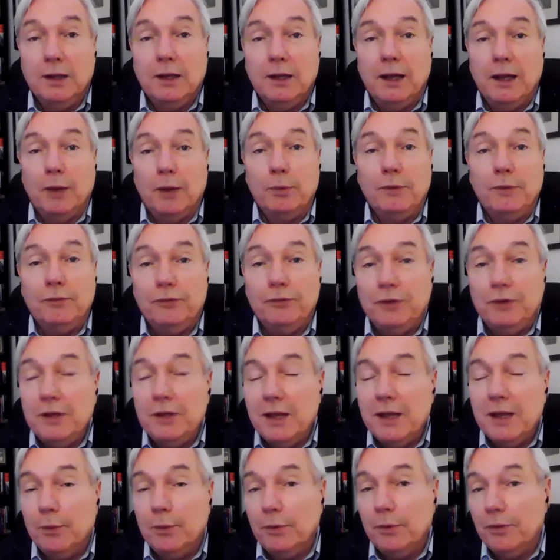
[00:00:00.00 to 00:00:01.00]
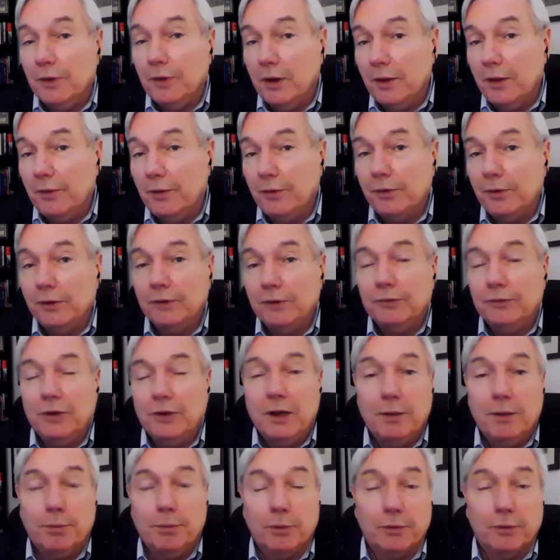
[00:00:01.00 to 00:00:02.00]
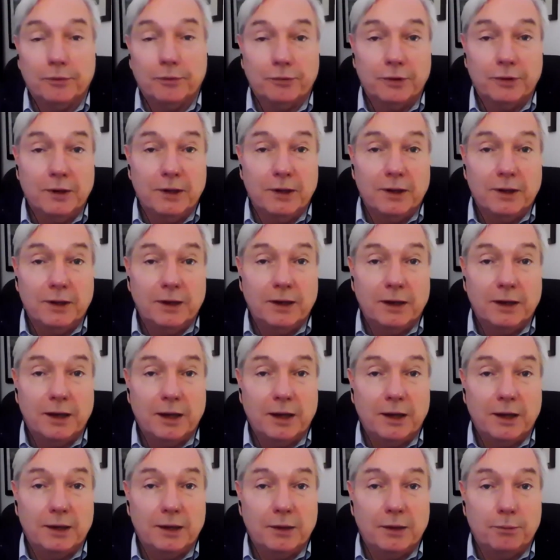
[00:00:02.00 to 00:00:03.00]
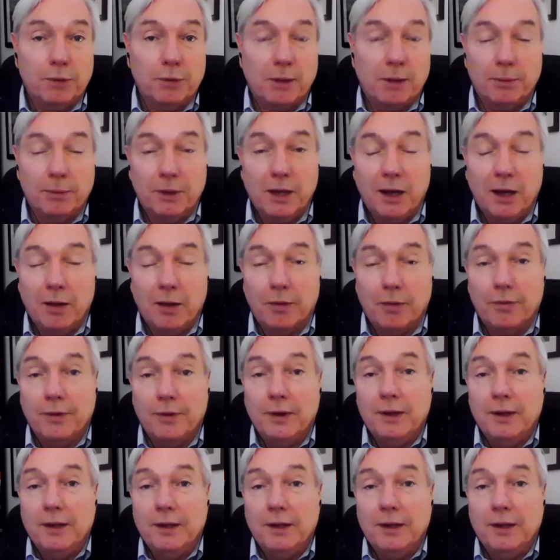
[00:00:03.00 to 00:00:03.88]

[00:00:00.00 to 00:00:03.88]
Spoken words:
And we've seen that with other examples in public health.